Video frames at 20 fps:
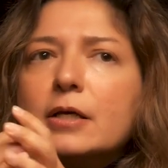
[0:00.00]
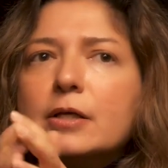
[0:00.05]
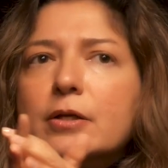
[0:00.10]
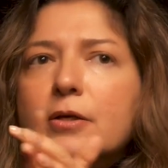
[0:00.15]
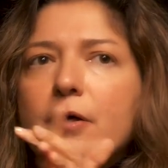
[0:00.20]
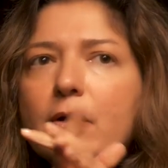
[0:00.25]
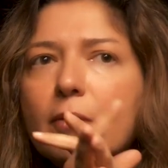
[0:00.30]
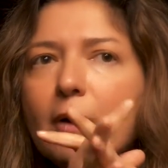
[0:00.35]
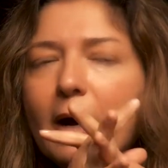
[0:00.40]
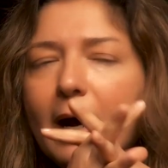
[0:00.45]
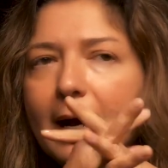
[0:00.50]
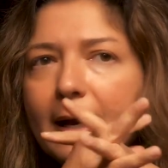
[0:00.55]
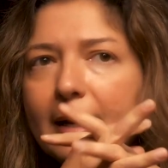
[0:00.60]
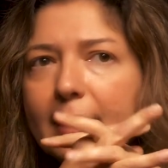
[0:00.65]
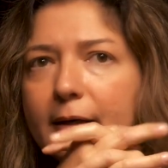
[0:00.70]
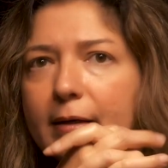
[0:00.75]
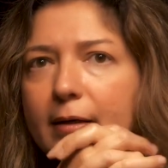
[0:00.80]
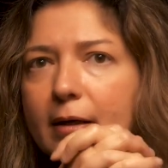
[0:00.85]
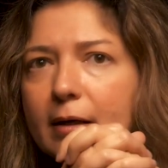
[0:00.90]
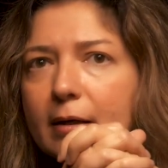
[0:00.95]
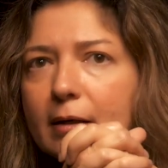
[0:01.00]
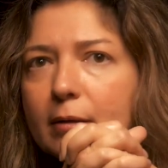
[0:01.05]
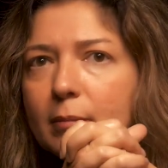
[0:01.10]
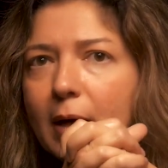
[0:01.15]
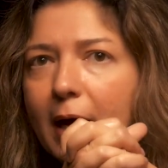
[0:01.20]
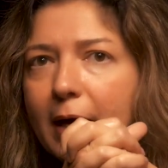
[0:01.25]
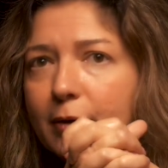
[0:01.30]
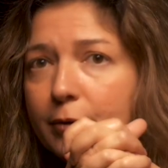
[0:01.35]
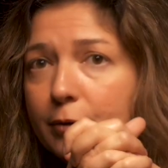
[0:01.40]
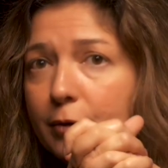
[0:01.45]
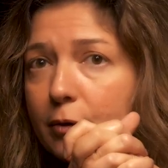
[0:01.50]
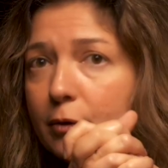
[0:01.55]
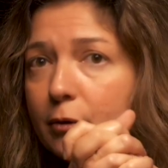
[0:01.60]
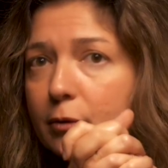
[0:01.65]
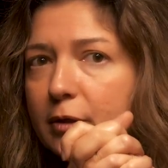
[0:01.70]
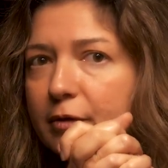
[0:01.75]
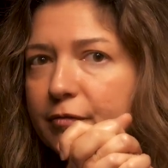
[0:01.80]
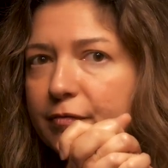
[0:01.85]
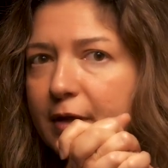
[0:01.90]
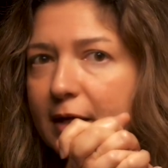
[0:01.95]
I don't
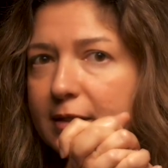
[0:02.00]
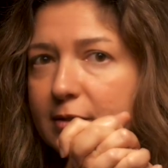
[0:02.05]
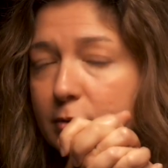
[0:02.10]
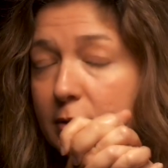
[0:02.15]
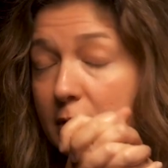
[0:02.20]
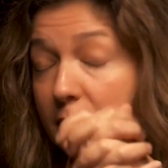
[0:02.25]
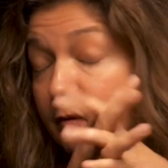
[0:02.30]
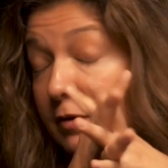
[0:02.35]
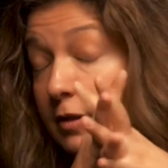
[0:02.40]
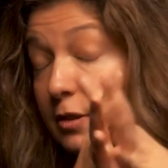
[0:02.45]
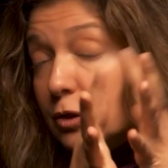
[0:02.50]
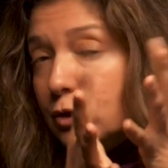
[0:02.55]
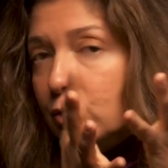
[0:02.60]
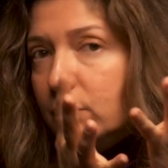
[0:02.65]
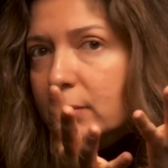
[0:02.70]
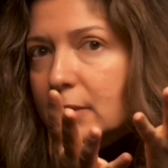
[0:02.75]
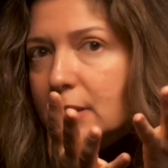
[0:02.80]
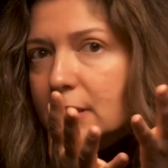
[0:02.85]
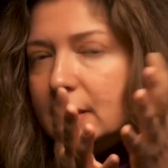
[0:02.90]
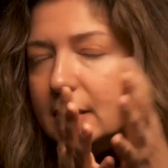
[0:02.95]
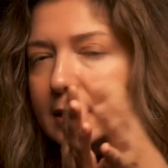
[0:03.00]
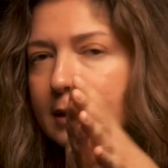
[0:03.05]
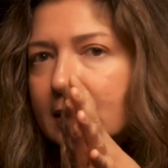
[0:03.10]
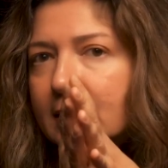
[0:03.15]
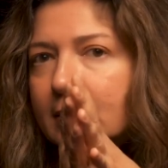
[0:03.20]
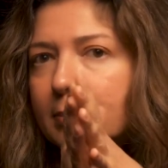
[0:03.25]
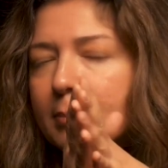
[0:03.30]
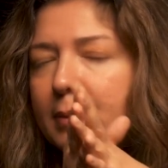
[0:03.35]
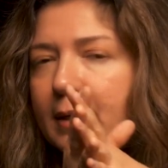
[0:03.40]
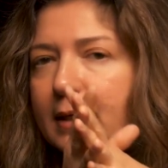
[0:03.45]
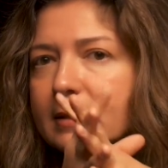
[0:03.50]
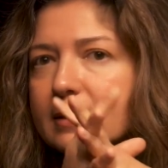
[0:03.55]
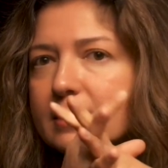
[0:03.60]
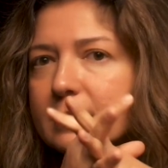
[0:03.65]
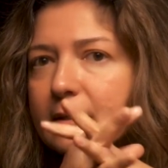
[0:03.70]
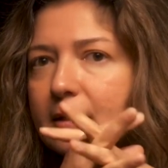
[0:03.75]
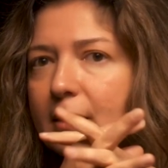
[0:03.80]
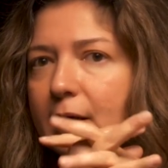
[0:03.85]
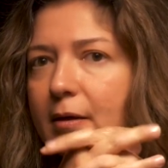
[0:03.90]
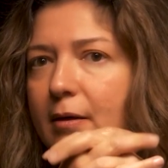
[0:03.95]
know if it's humility,
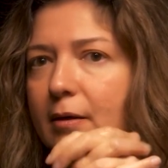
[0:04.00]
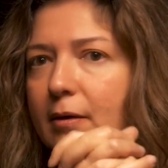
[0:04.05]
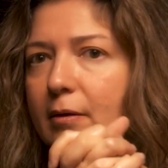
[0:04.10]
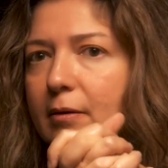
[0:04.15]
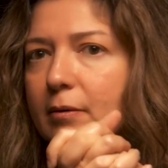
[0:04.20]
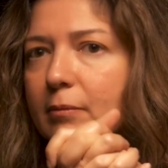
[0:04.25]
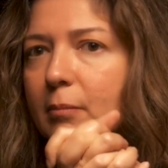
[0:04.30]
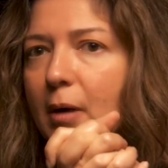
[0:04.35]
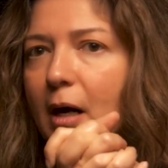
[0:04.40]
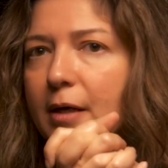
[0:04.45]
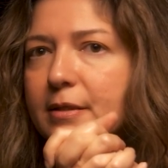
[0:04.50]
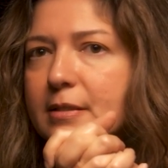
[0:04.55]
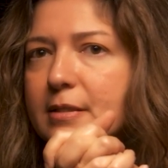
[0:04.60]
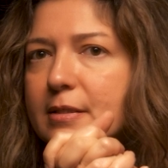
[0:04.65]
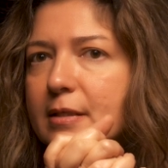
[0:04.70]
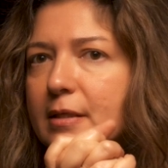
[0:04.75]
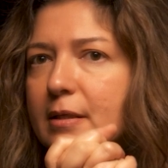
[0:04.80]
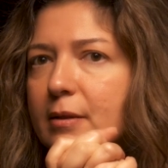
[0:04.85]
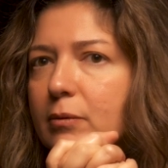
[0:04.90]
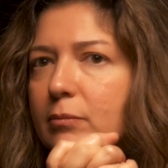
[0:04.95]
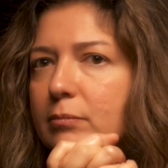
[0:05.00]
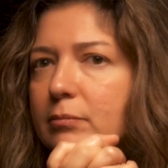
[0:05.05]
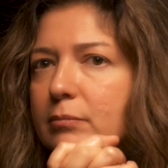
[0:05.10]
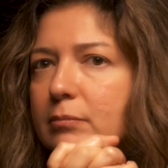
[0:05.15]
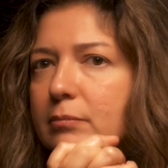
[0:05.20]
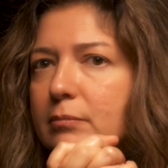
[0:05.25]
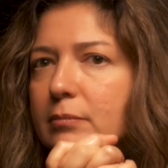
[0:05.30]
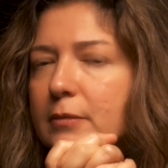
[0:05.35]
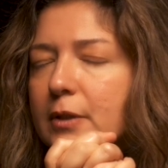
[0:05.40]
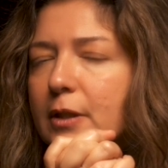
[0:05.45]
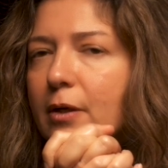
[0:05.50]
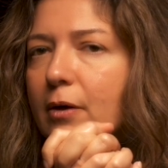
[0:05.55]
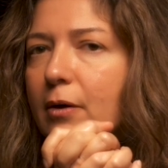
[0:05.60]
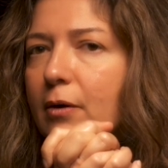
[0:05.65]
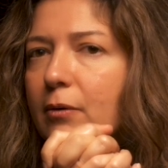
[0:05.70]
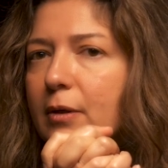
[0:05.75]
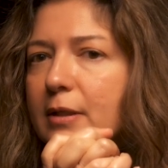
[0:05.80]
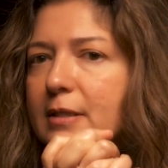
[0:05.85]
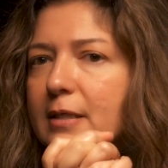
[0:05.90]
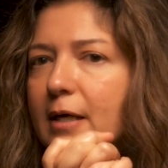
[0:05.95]
but modesty,
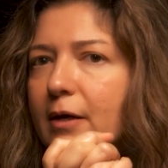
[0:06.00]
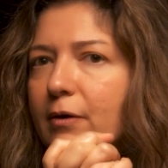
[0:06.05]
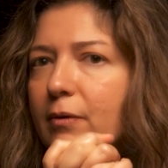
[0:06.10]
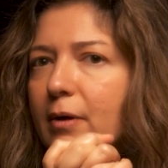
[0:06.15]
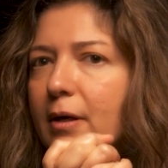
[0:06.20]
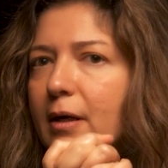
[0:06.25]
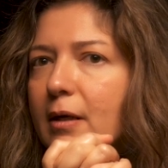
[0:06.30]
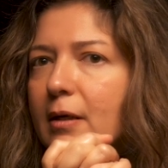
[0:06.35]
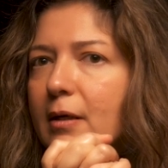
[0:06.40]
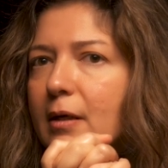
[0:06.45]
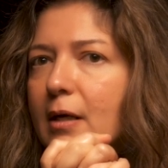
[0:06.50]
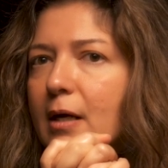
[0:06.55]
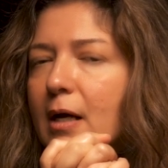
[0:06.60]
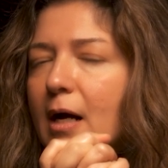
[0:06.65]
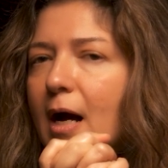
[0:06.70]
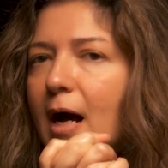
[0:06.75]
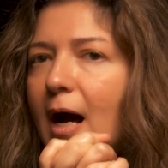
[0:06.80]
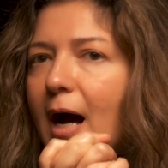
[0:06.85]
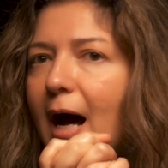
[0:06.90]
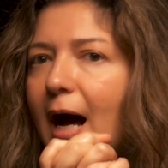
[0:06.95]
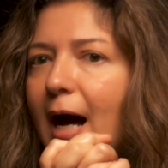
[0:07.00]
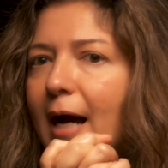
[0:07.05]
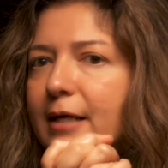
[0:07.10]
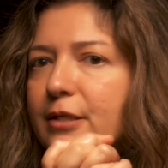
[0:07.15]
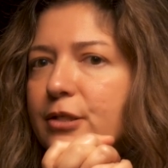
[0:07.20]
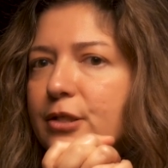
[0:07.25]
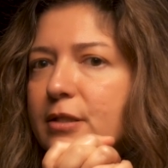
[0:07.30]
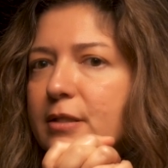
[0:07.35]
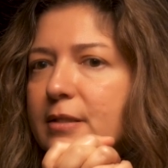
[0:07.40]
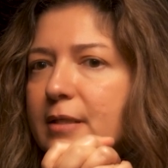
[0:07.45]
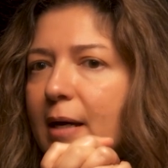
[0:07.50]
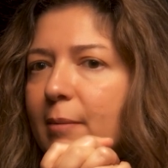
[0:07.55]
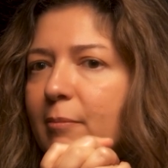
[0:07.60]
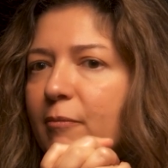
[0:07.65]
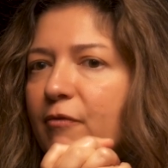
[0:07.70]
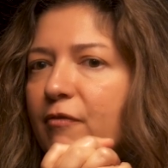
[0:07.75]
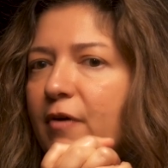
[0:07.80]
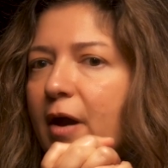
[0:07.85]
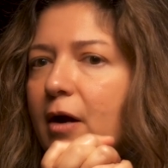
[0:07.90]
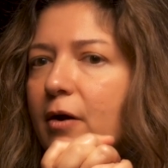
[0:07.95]
et cetera. I just
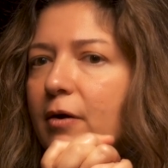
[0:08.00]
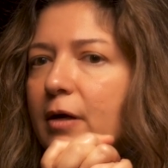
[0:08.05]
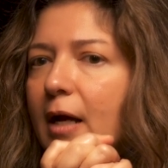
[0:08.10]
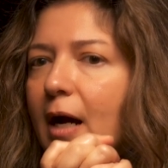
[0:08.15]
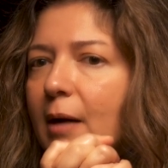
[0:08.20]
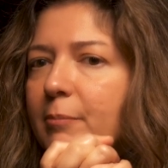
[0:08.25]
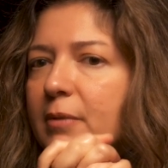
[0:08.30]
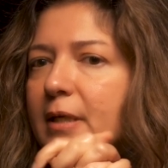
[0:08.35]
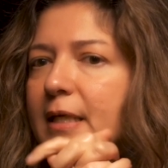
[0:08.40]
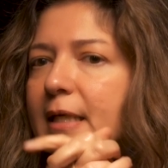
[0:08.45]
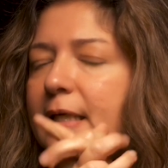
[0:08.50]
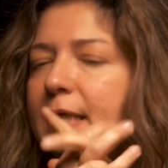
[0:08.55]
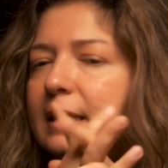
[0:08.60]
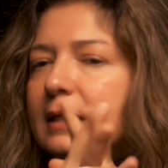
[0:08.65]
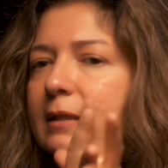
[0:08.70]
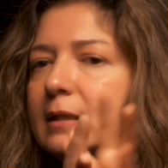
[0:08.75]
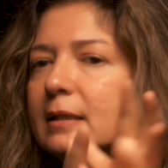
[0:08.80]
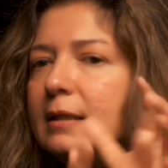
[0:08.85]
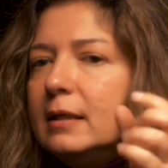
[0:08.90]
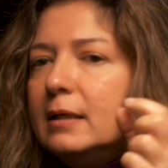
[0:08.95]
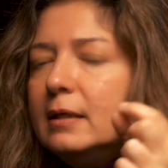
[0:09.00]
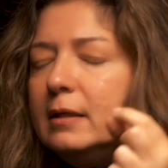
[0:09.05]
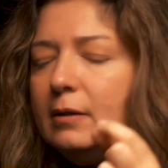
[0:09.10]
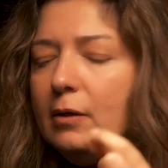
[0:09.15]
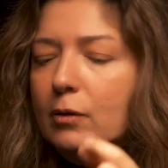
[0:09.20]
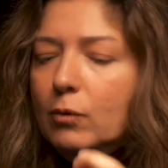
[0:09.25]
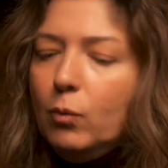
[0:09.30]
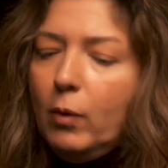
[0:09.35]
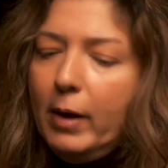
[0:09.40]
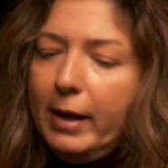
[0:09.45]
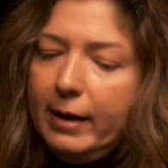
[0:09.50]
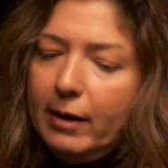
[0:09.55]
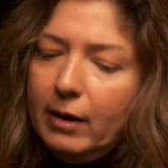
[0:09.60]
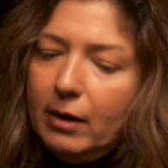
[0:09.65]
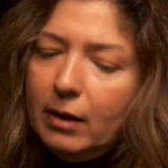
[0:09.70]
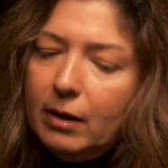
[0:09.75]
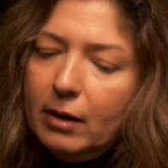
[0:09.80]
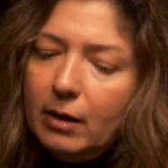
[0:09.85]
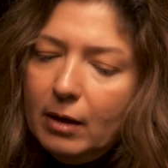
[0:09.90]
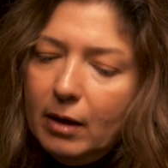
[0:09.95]
I'm keenly
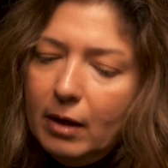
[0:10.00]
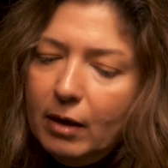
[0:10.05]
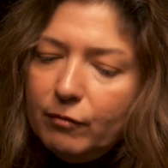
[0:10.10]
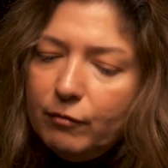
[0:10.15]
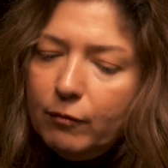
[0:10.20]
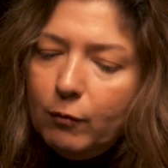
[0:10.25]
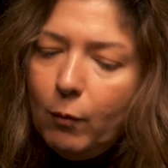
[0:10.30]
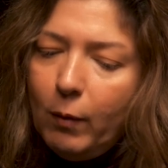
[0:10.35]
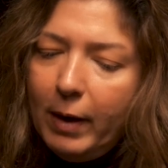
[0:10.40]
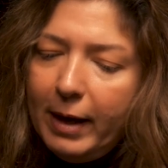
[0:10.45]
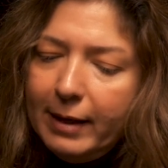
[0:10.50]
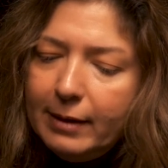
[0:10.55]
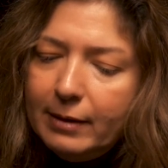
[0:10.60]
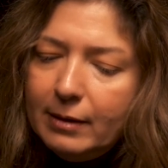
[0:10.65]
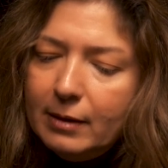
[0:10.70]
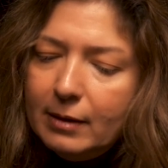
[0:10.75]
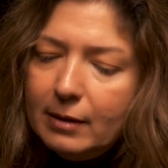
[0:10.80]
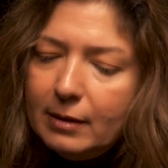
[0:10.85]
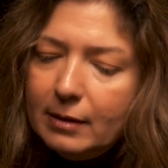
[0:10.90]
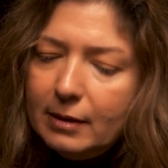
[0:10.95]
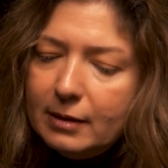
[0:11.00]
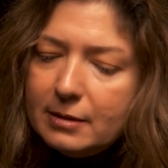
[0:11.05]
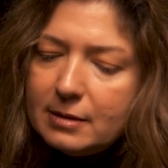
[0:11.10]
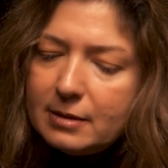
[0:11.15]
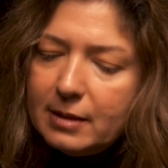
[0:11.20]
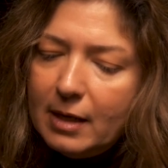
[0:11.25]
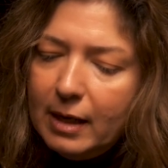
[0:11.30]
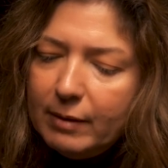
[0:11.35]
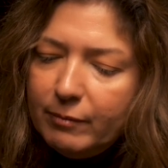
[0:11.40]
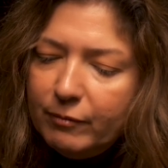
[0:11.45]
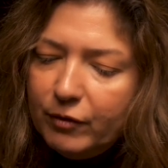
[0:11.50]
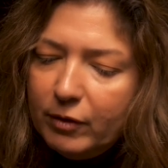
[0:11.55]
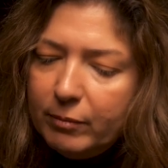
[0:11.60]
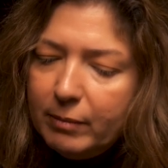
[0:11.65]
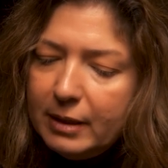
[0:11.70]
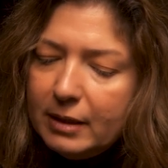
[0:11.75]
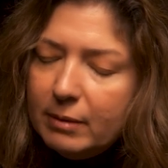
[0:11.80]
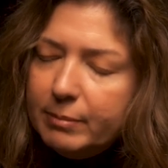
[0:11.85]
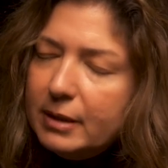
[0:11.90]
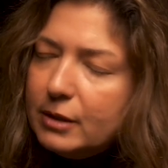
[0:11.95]
aware of when it's time for
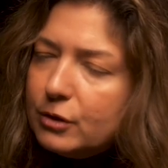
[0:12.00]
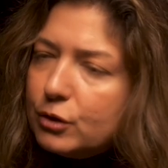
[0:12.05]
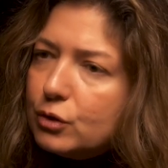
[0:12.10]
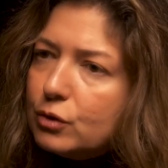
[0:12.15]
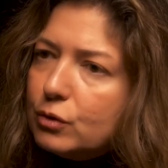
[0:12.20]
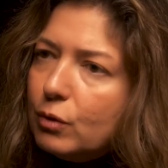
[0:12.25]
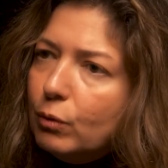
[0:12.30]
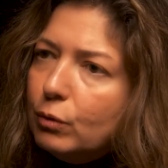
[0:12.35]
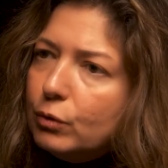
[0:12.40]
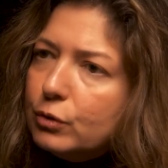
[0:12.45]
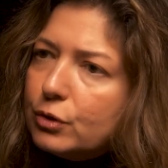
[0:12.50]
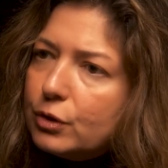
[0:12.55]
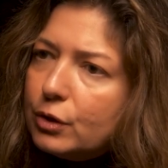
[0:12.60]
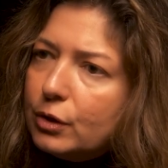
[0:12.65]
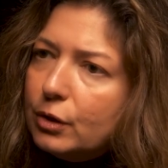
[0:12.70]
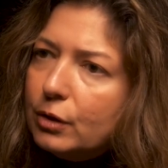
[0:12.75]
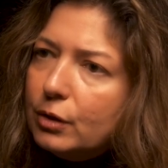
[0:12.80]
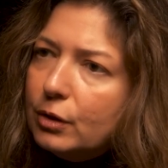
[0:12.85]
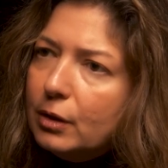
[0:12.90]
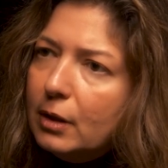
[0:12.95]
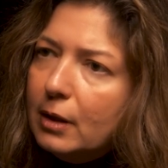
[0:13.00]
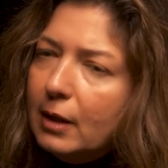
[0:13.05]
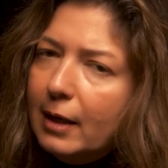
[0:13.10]
me to be a soldier